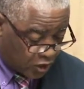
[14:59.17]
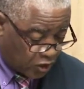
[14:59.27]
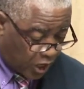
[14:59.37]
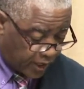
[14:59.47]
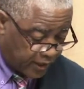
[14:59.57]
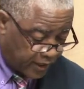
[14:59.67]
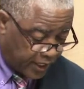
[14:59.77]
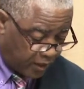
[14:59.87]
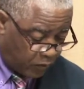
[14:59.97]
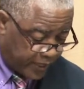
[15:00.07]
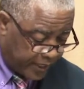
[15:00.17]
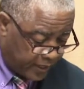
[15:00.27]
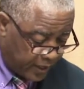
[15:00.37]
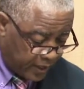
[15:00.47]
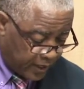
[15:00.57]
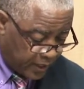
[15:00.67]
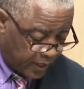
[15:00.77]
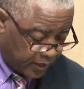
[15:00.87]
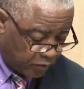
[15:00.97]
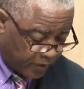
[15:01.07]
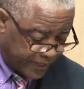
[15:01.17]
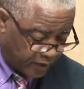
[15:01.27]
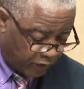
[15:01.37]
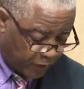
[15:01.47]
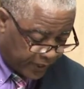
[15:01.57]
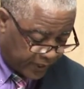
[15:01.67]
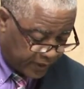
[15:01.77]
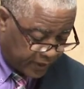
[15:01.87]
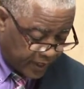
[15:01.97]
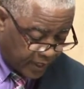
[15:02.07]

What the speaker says: not to take away the rights of workers,